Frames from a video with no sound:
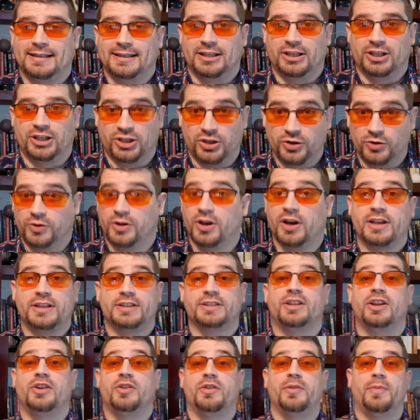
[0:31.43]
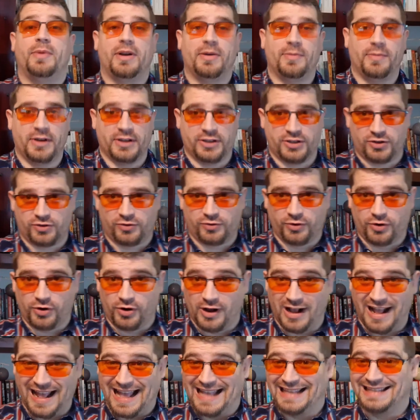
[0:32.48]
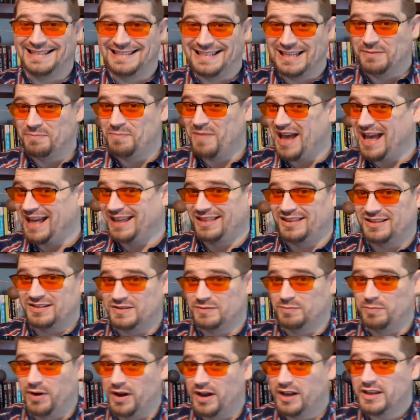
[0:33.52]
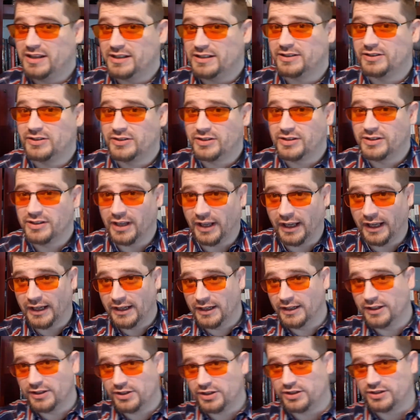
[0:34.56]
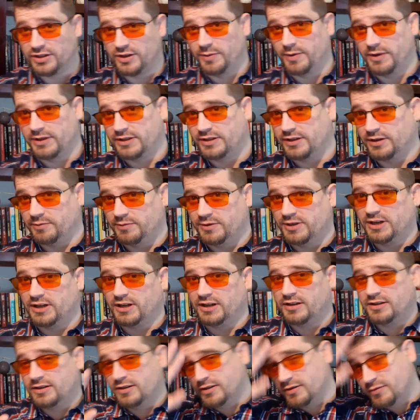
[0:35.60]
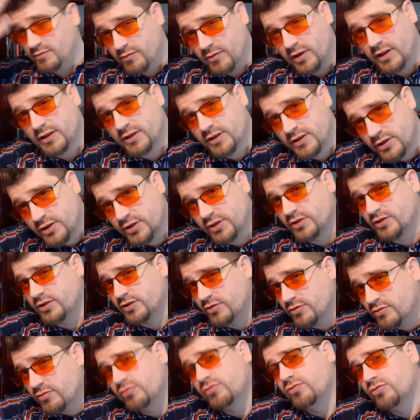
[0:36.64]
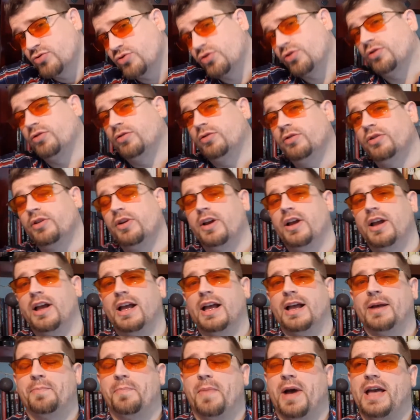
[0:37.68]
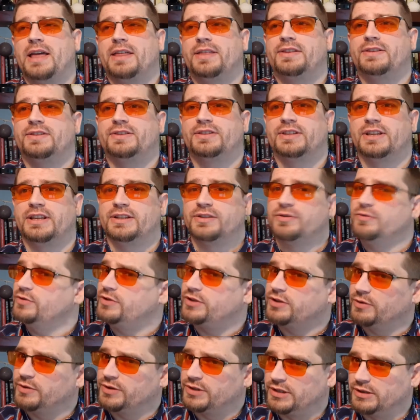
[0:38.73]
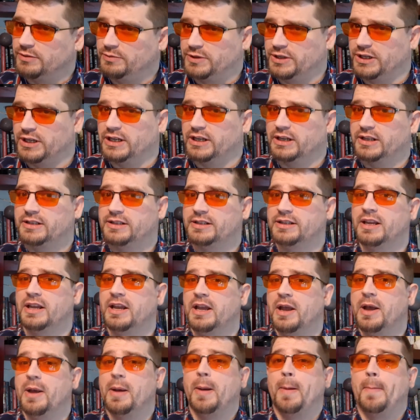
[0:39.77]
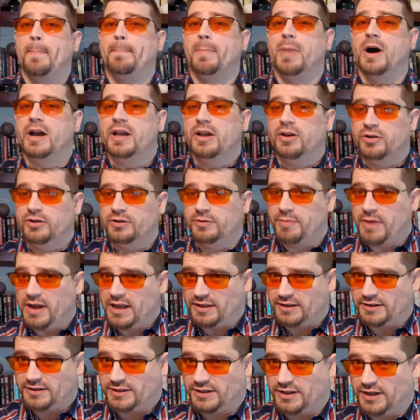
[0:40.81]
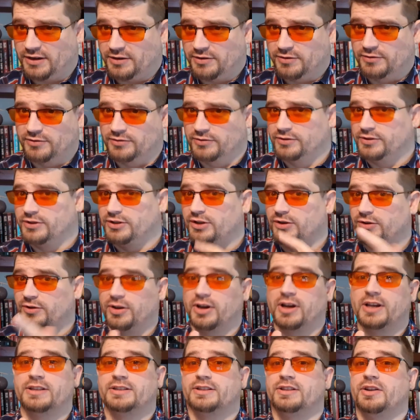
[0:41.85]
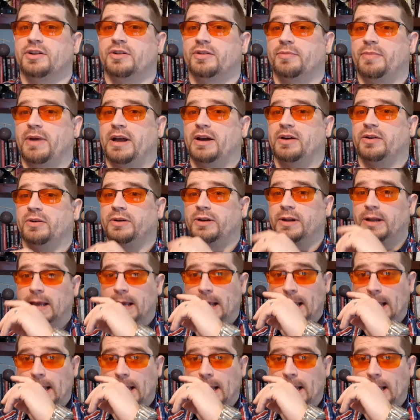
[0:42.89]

You guys know about my strong anti-maths bias. English is the best subject. That's just true. Maths is also a subject. My own maths skills you guys know about.